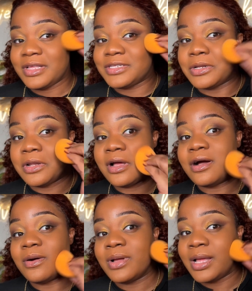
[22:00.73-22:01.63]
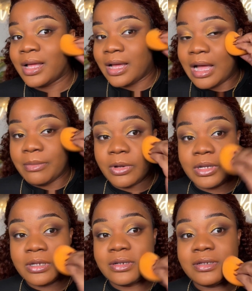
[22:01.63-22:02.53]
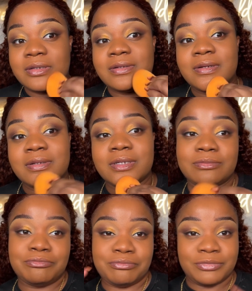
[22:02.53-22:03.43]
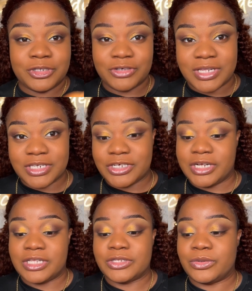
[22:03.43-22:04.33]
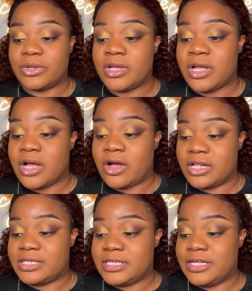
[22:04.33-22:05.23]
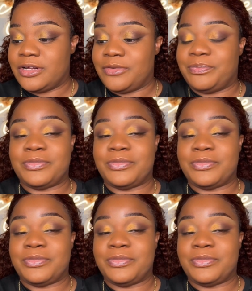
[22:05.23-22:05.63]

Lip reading: So now I'm gonna transition into concealer.